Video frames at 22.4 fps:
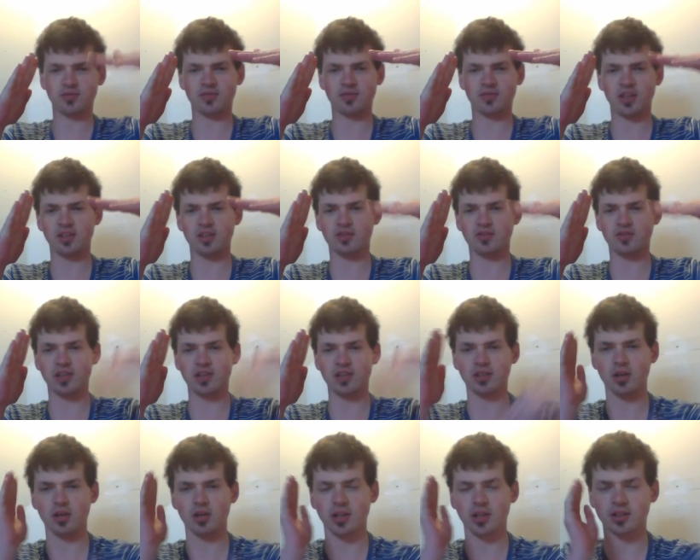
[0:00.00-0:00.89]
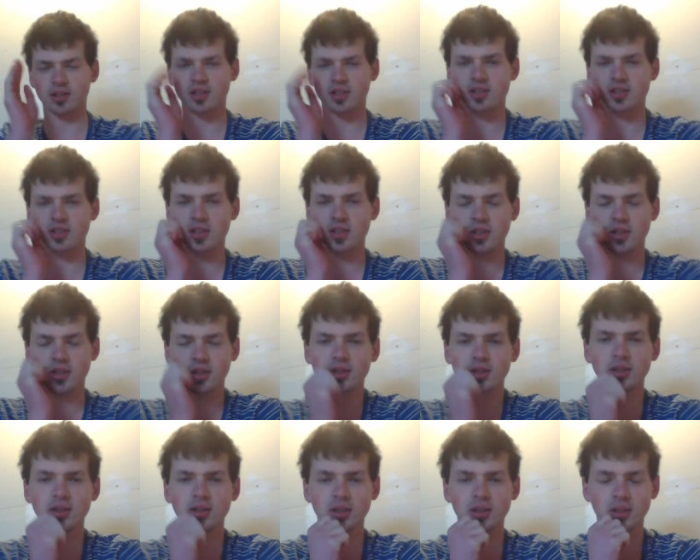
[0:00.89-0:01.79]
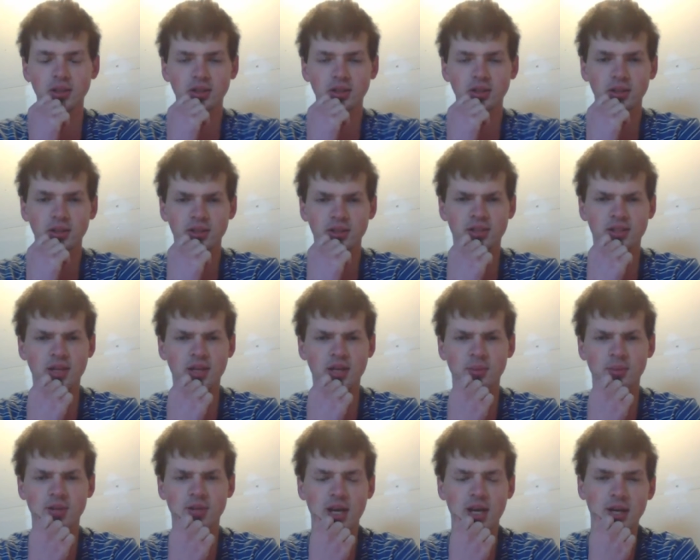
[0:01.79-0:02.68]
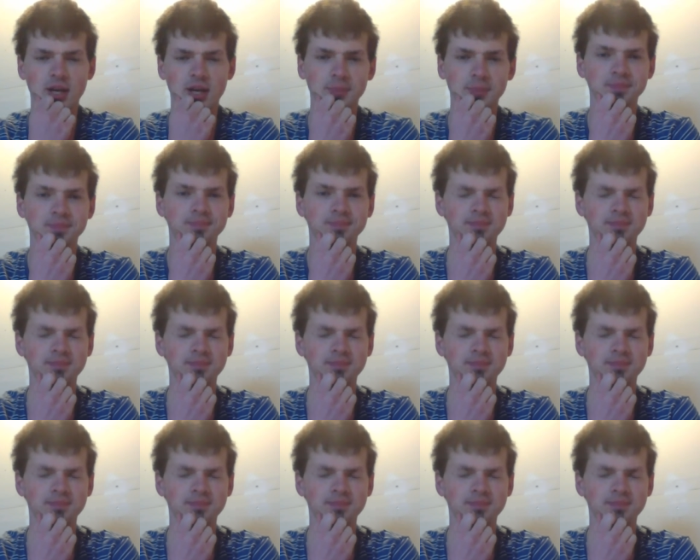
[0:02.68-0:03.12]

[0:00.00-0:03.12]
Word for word: things flicked out like this sometime